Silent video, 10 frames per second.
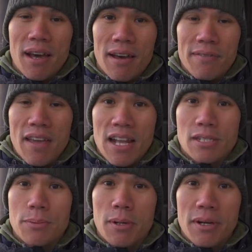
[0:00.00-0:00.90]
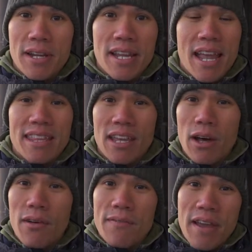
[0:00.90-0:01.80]
of Khachapuri and they
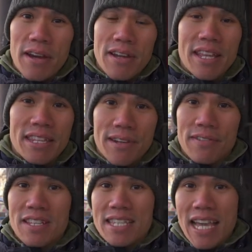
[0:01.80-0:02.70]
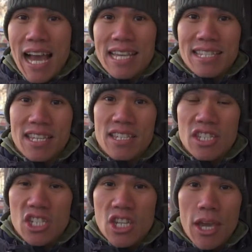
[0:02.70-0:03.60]
all vary in different sizes
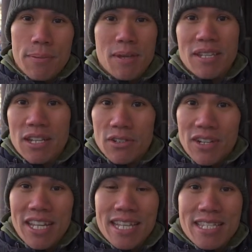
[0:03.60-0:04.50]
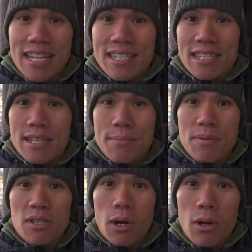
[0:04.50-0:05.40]
and shapes and ingredients that's in them.
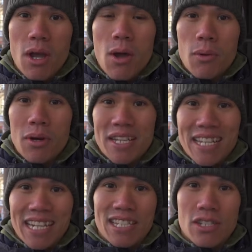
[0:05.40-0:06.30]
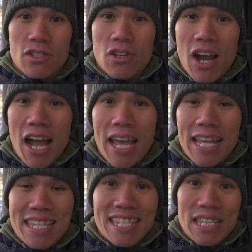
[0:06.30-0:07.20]
So we're excited to try
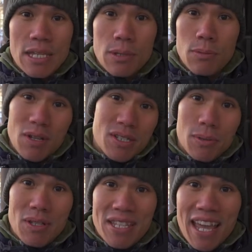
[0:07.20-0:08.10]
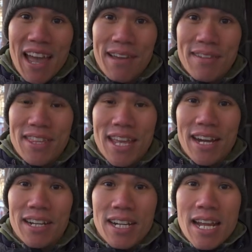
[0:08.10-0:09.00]
and see which ones they have in
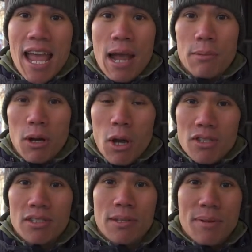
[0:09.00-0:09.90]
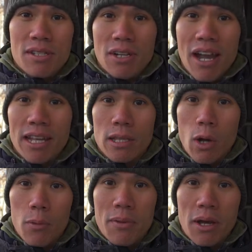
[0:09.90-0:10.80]
there. And we're also going to be trying
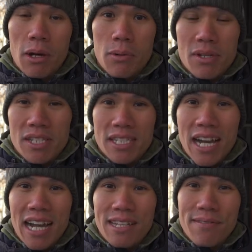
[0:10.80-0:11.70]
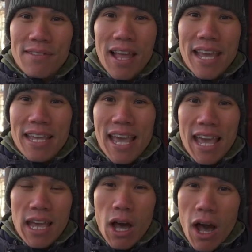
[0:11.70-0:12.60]
Lobio, which is kind of like
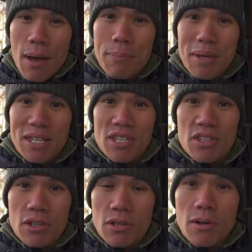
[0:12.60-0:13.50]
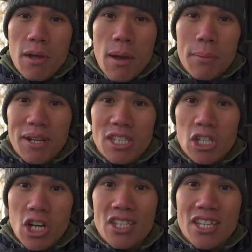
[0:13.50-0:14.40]
a hot bean stew, but it's
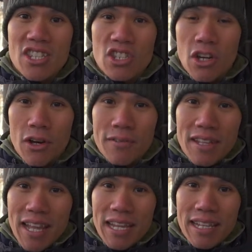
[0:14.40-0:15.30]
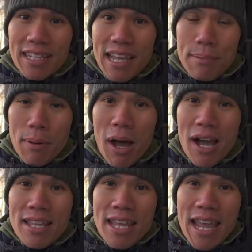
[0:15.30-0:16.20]
cooked and served in like a clay
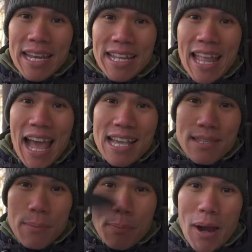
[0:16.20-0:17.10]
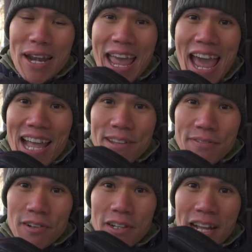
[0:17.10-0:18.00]
pot and it has a bread hat
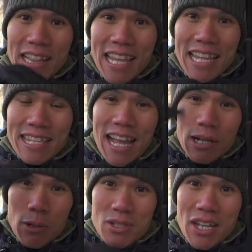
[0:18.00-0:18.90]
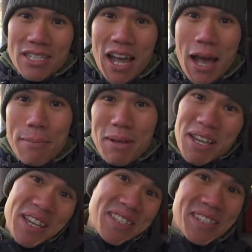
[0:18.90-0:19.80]
for a lid that goes on top.
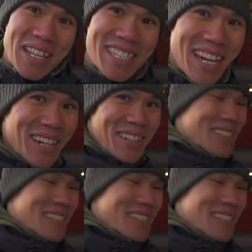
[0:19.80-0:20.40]
So let's go.